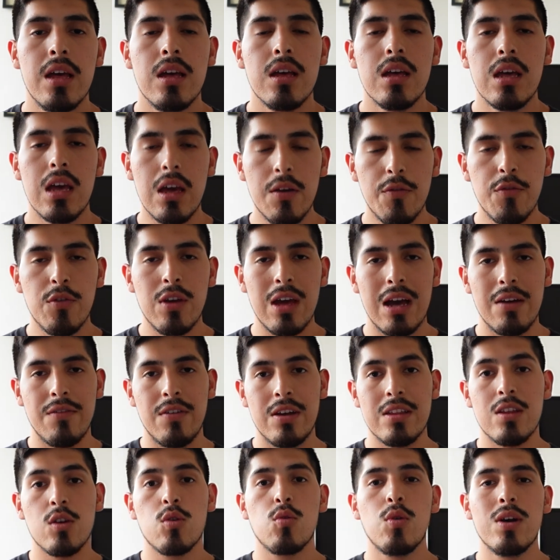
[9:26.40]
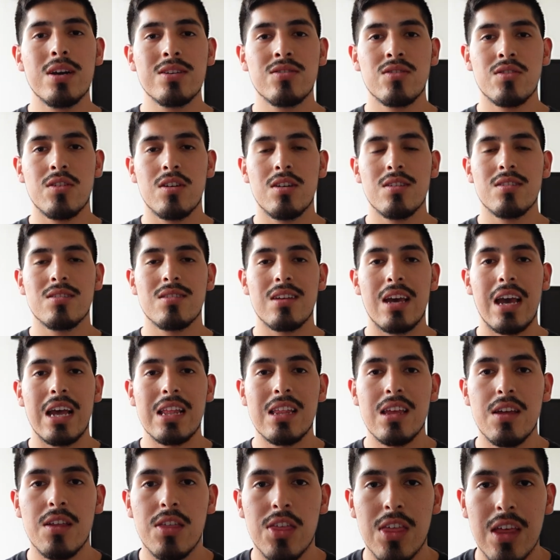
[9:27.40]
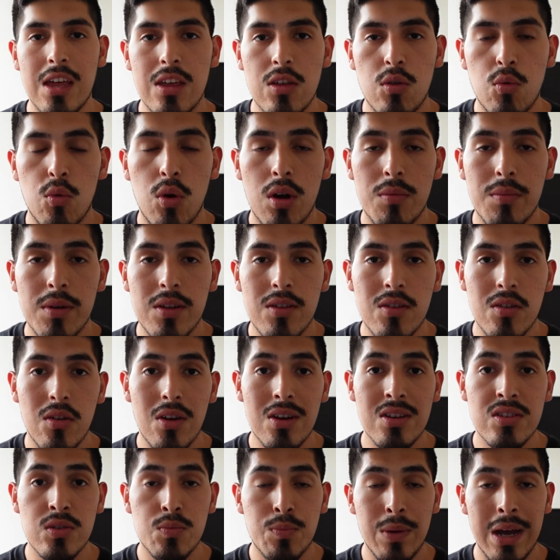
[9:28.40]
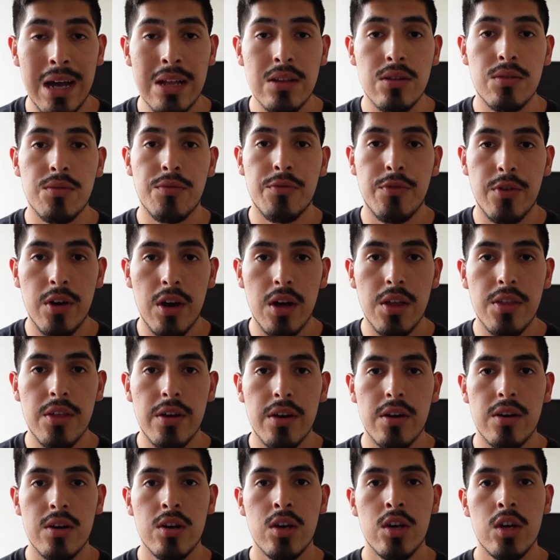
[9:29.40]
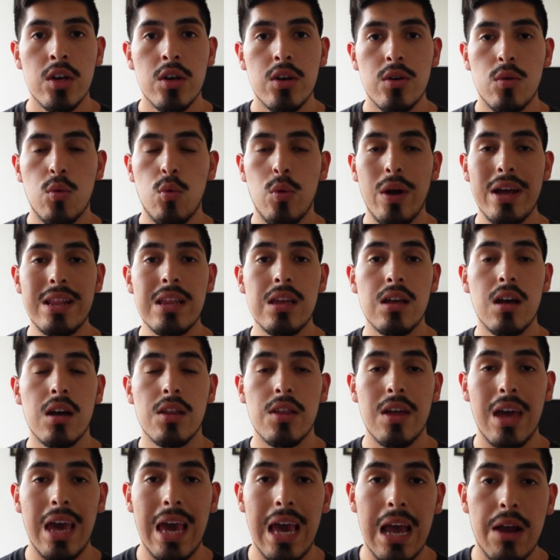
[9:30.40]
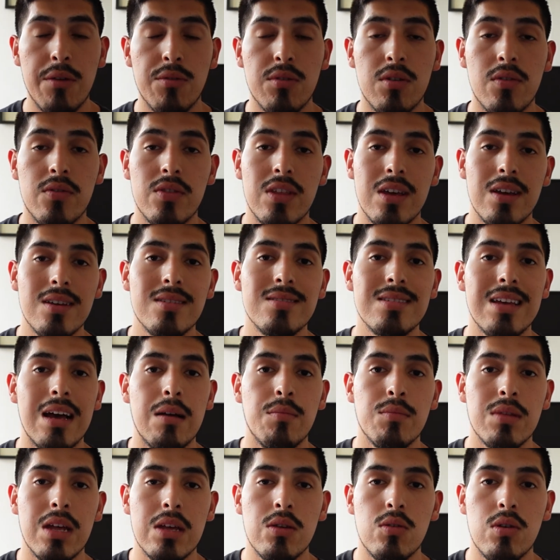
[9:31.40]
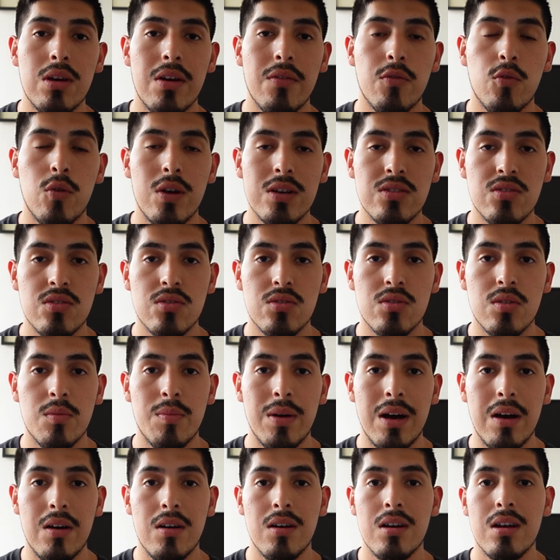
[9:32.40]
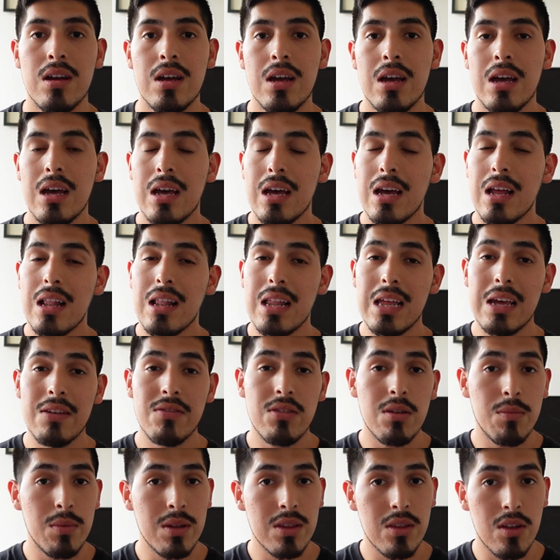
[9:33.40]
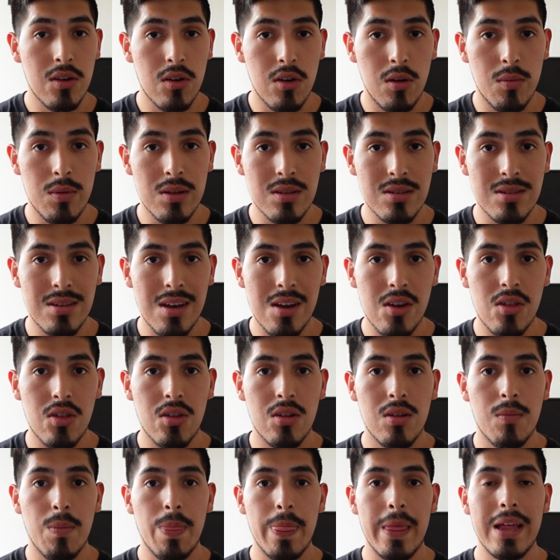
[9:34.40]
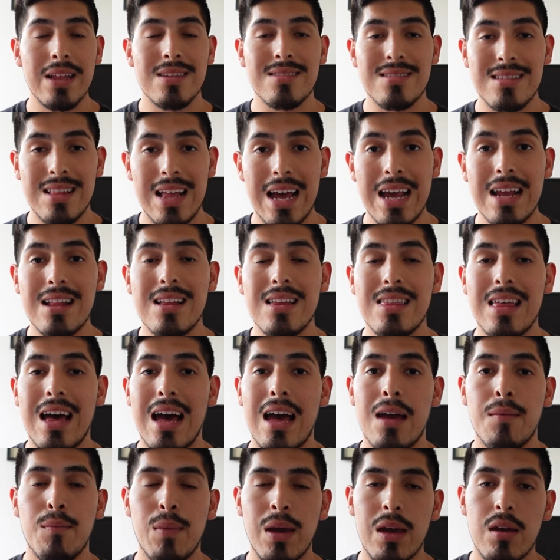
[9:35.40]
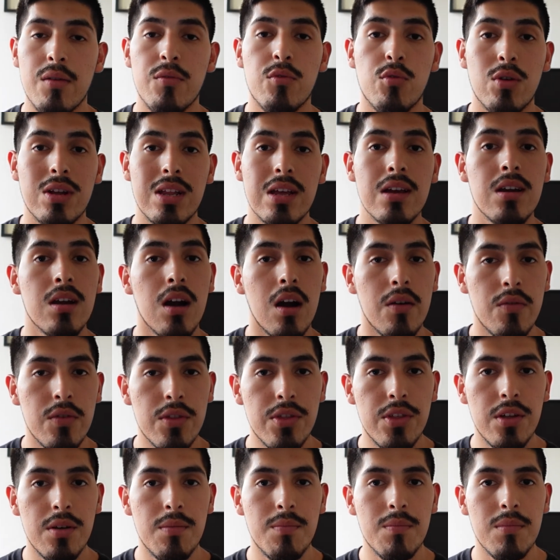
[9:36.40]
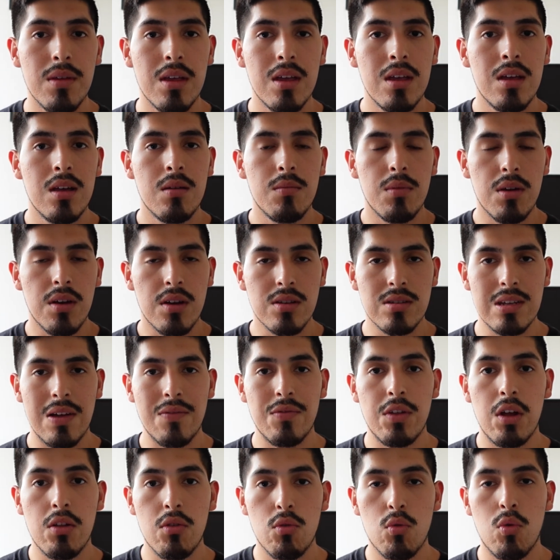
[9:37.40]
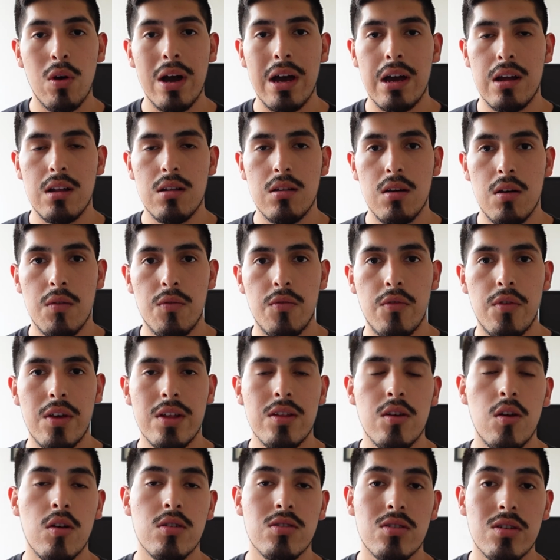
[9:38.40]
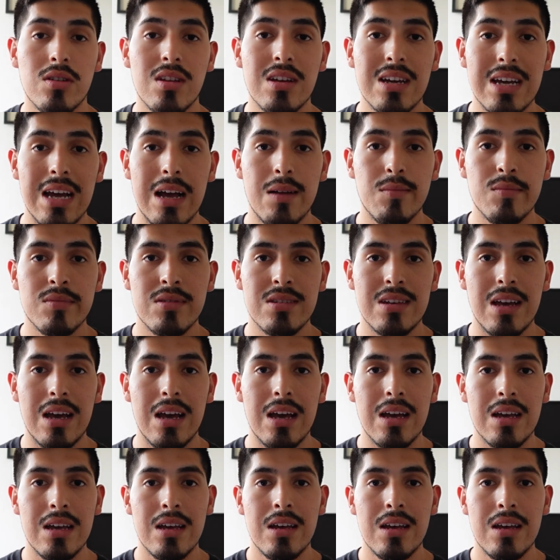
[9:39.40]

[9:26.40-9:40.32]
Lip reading: If you have any questions, anything you want me to expand on further, or any other area of the exam that you have questions about, leave them in the comment section. It's likely that I may have already covered them because I've done quite a lot of videos on the GAMSAT.